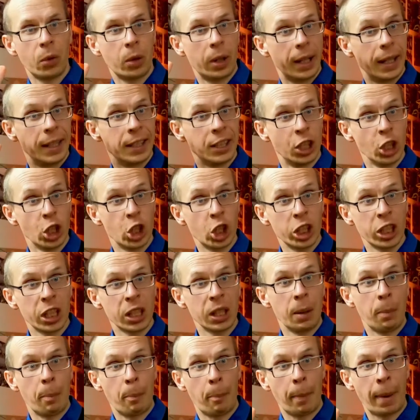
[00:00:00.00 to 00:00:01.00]
for
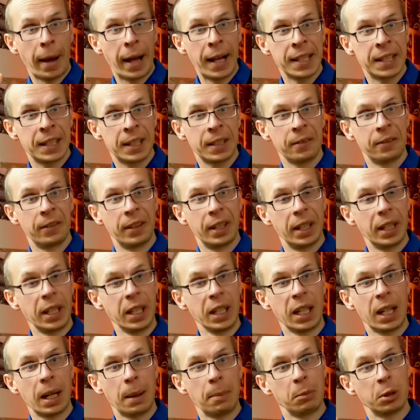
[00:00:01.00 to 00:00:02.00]
additional passive
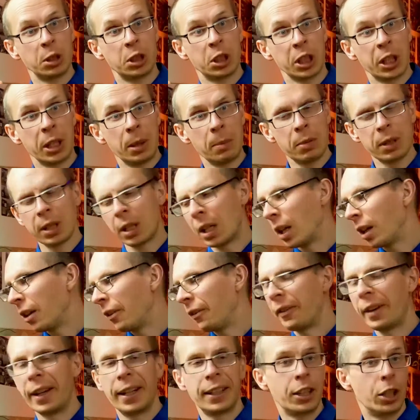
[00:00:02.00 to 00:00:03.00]
income streams
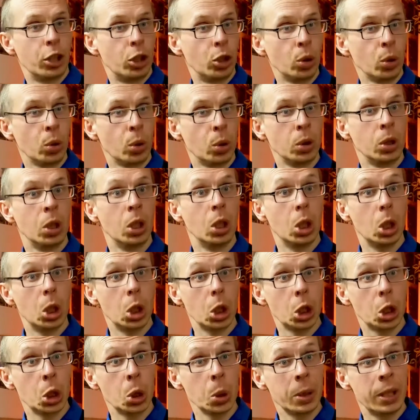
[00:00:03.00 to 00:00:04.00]
that you could
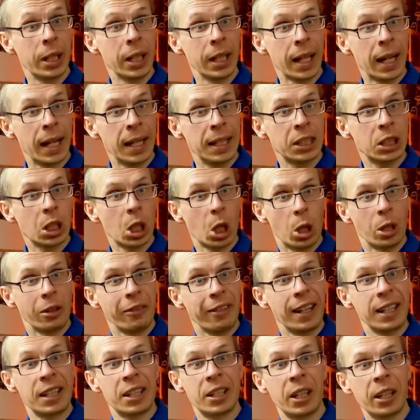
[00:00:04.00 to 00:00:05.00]
utilize
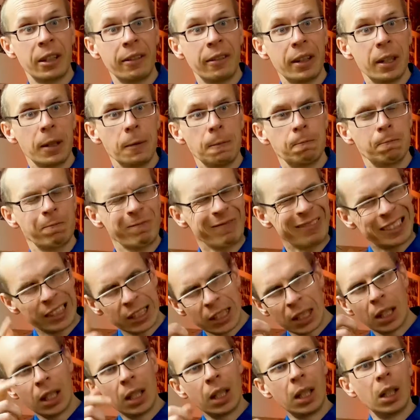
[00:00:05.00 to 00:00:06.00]
on that server?
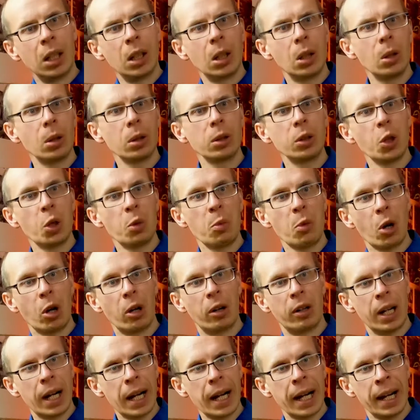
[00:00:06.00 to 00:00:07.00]
Look no
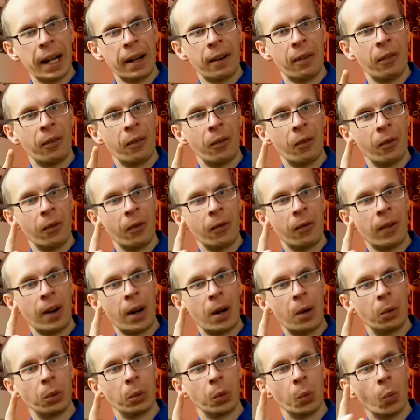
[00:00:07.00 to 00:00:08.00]
more. I have
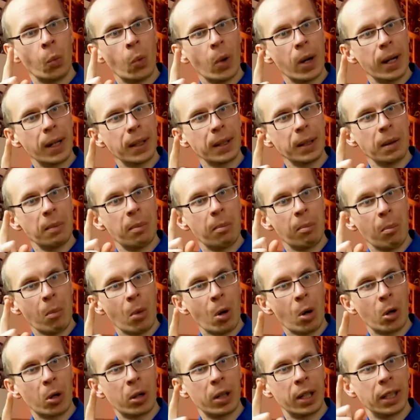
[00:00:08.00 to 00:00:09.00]
found one
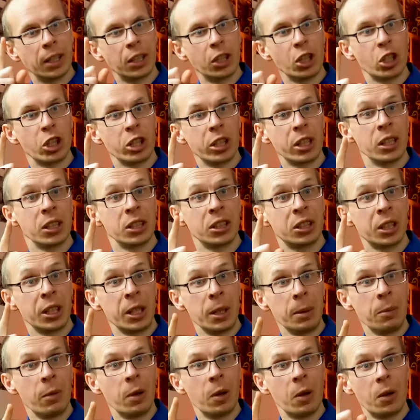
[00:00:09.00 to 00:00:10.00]
more additional
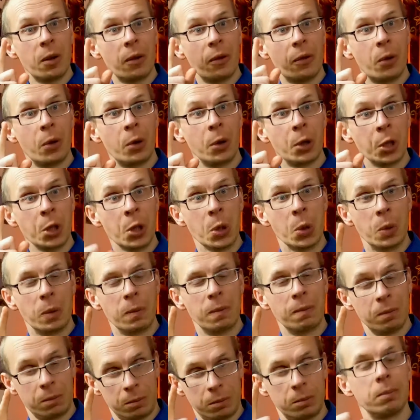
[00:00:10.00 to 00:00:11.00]
stream for
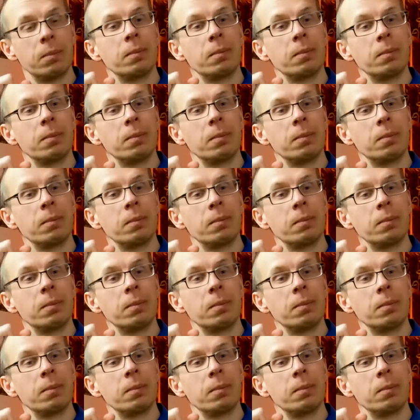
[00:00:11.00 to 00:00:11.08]
you.